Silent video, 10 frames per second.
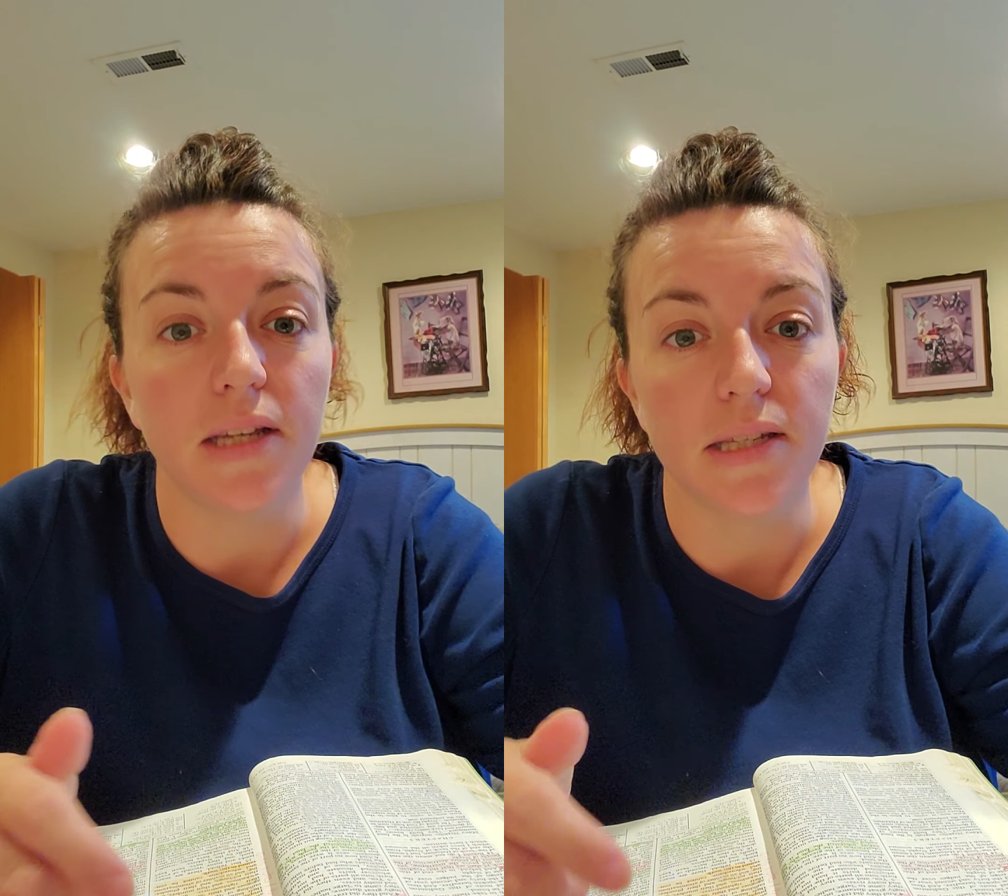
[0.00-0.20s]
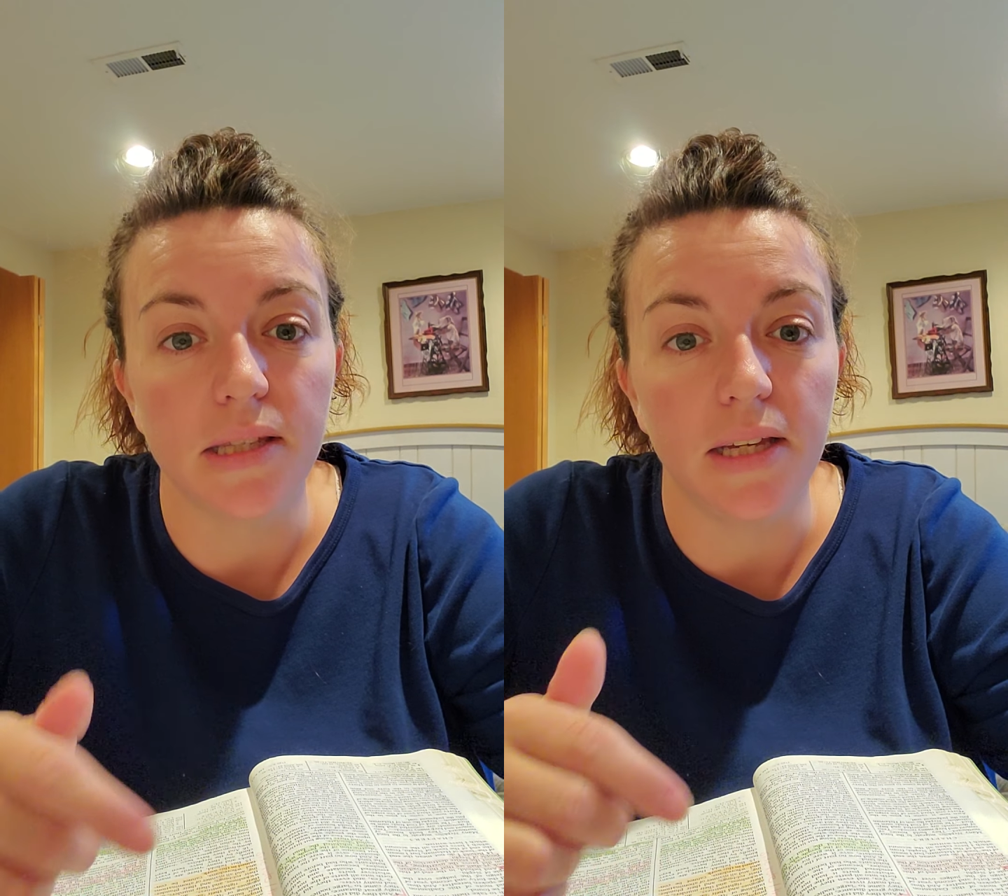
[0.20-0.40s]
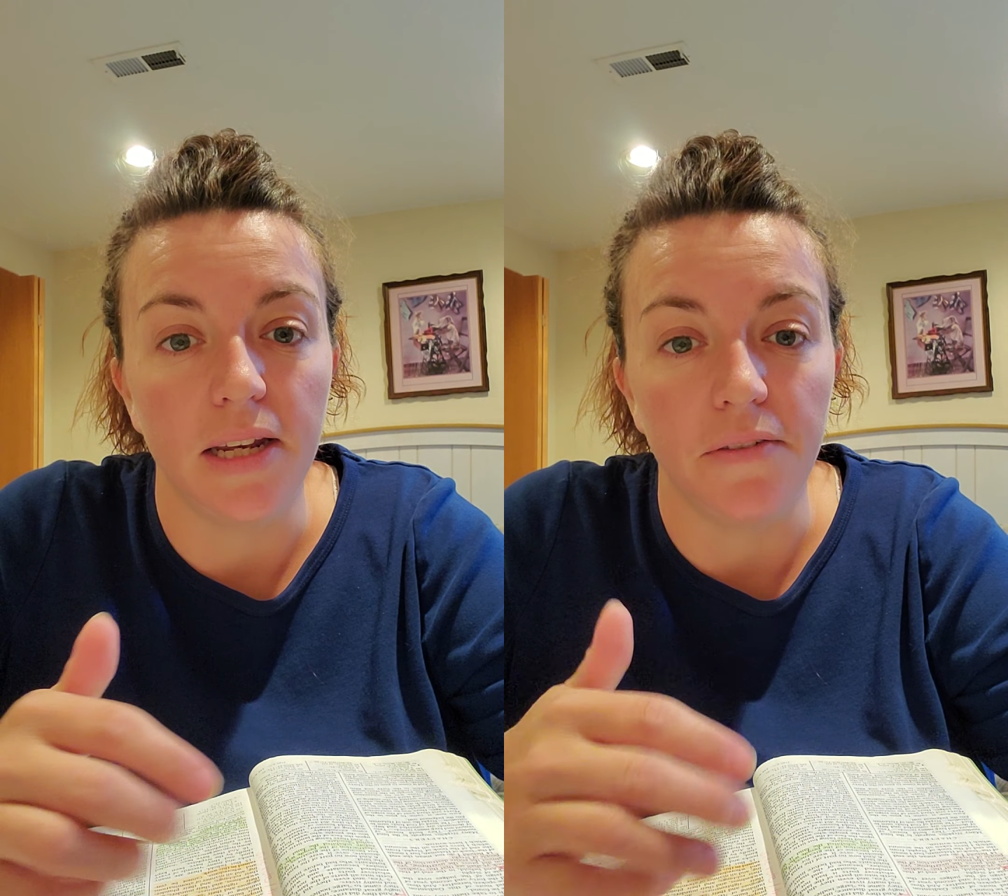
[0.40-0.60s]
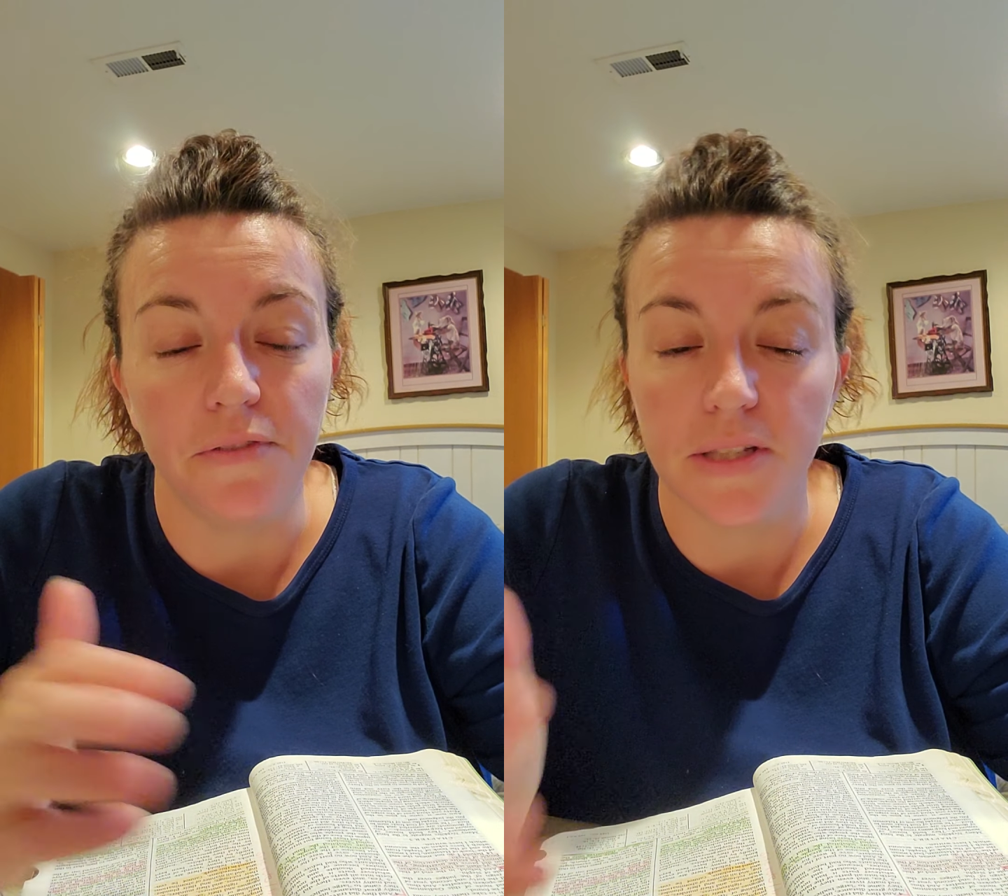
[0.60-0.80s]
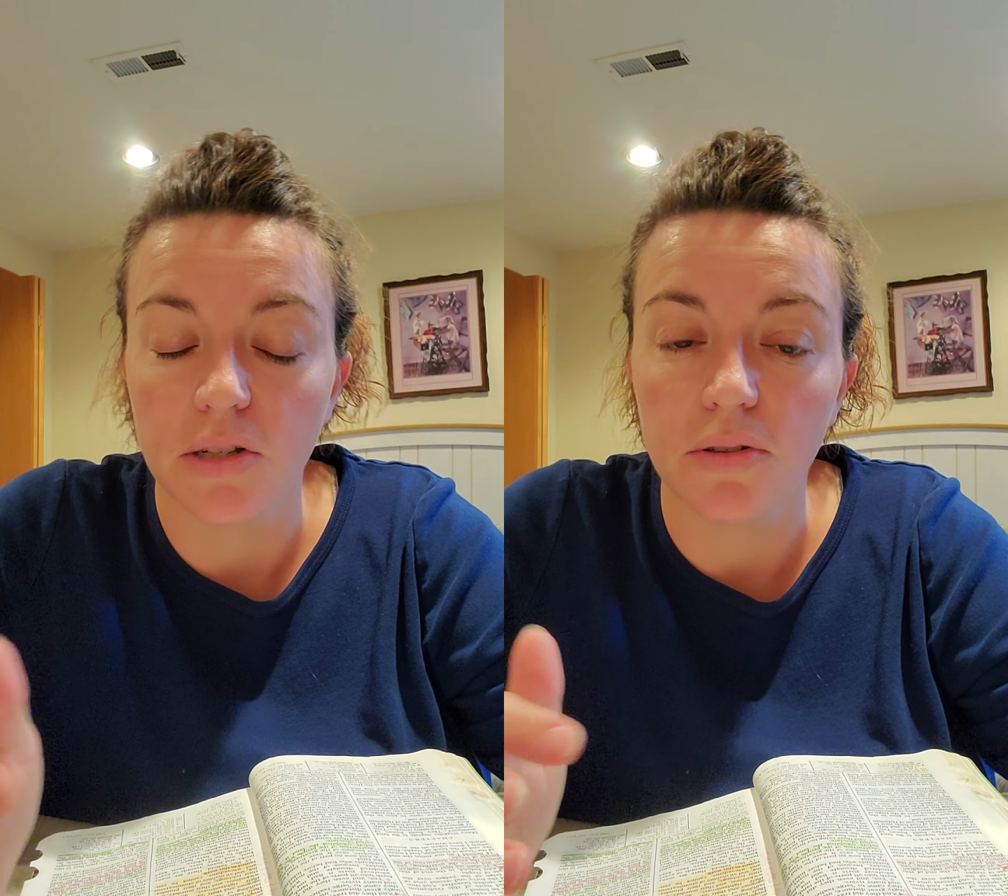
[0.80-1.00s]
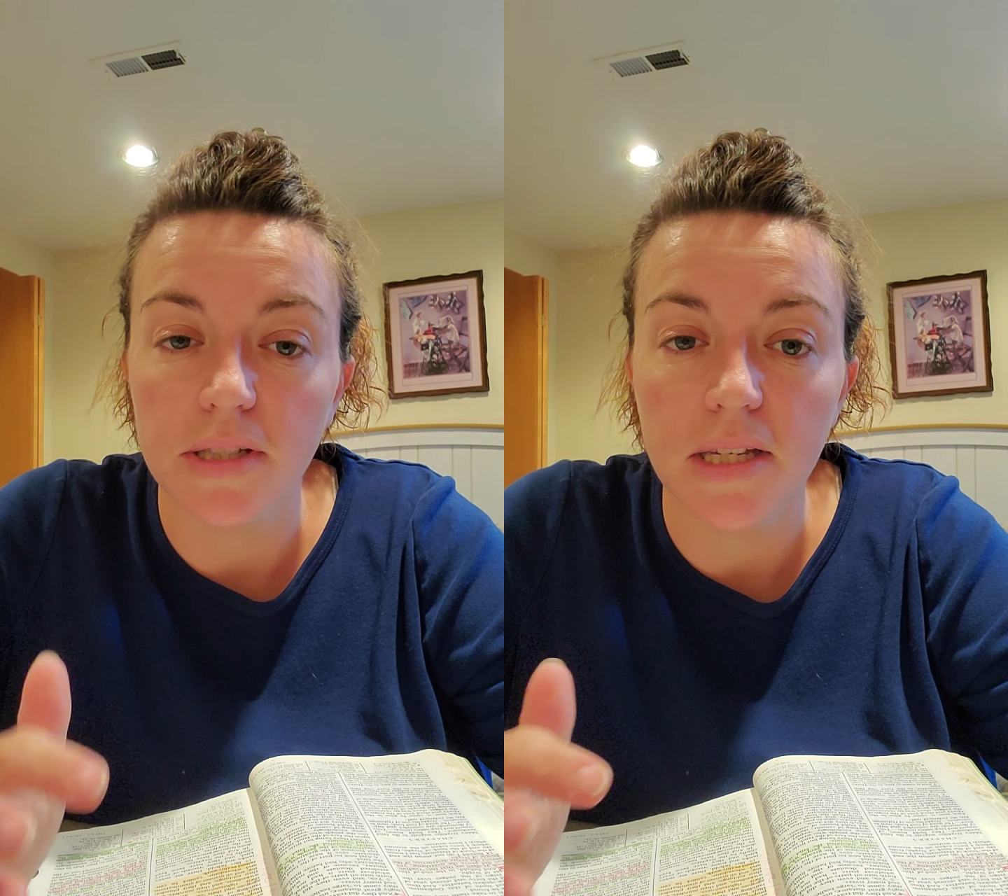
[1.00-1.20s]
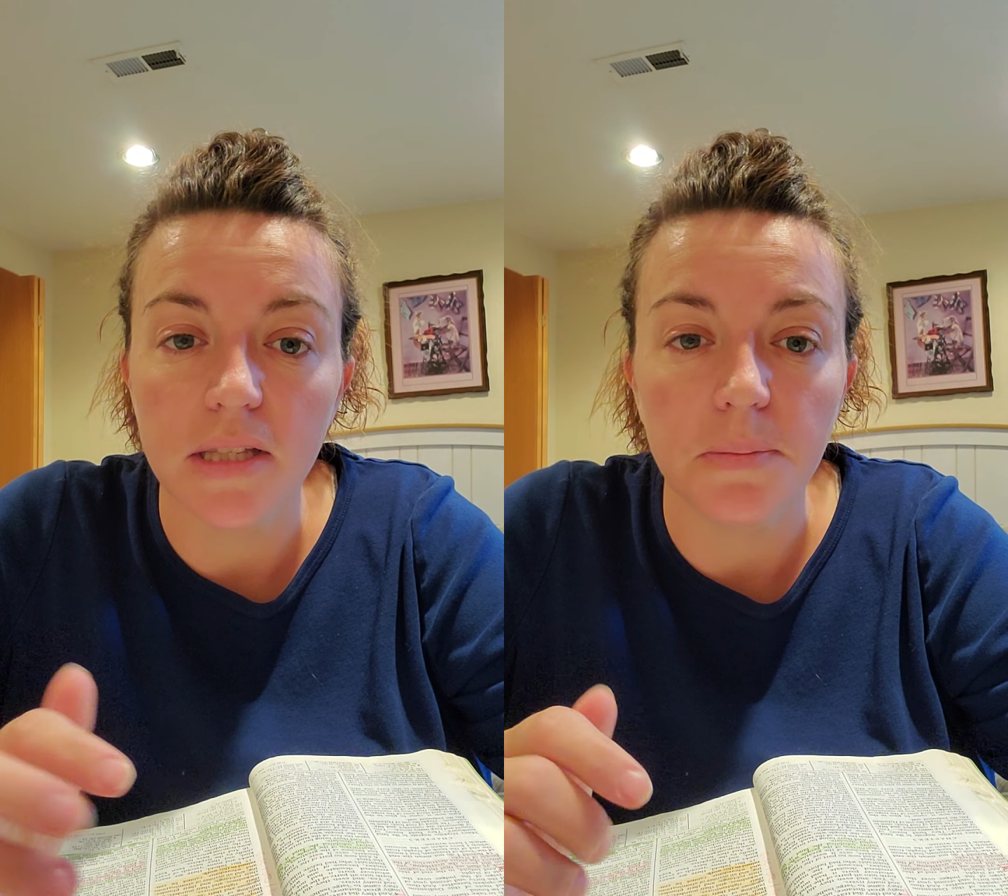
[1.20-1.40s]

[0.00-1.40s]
desolate in a physical sense,